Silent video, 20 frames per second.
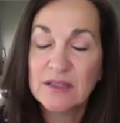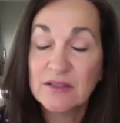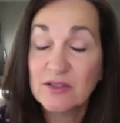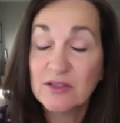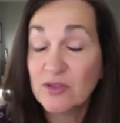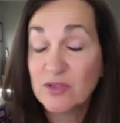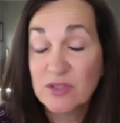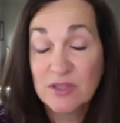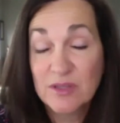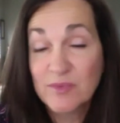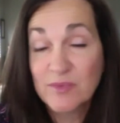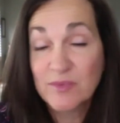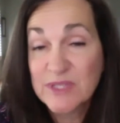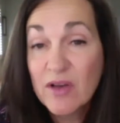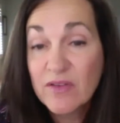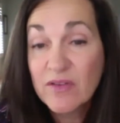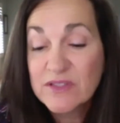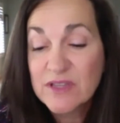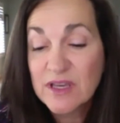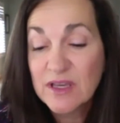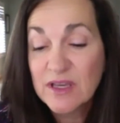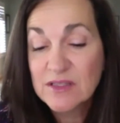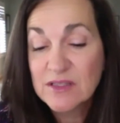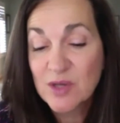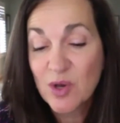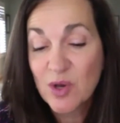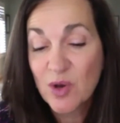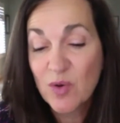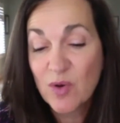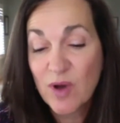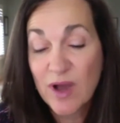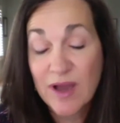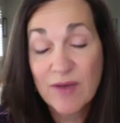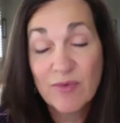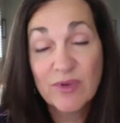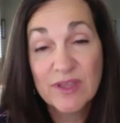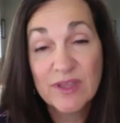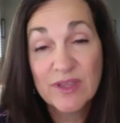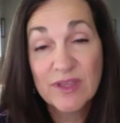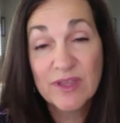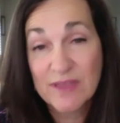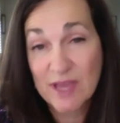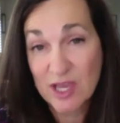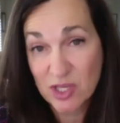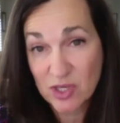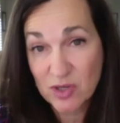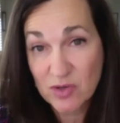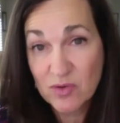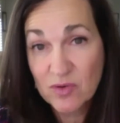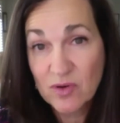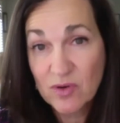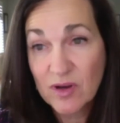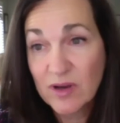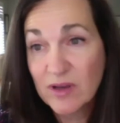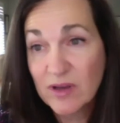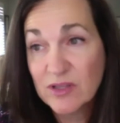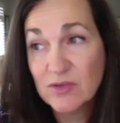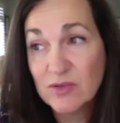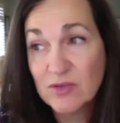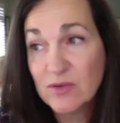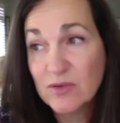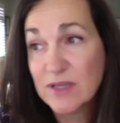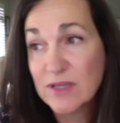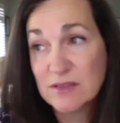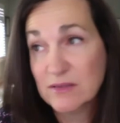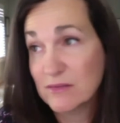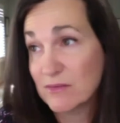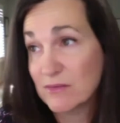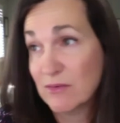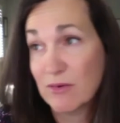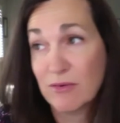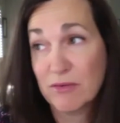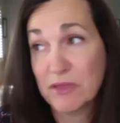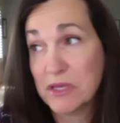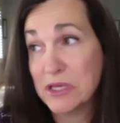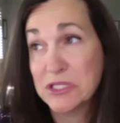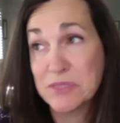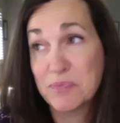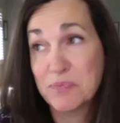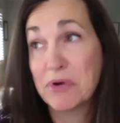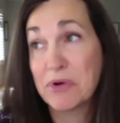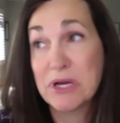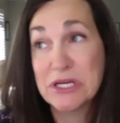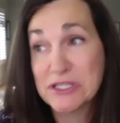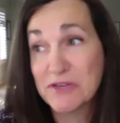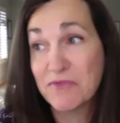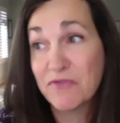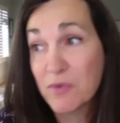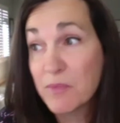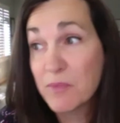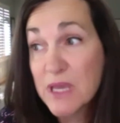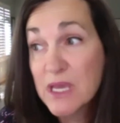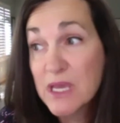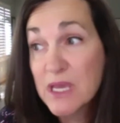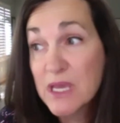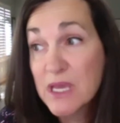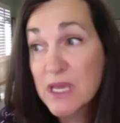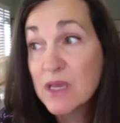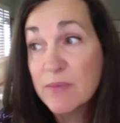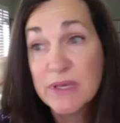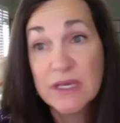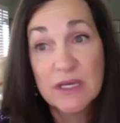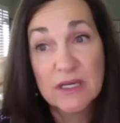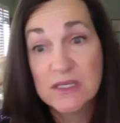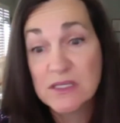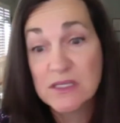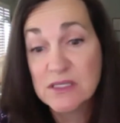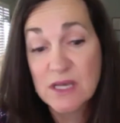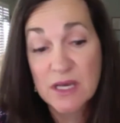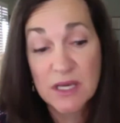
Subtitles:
themselves. And so I really thank you. You guys are the inspiration for me because,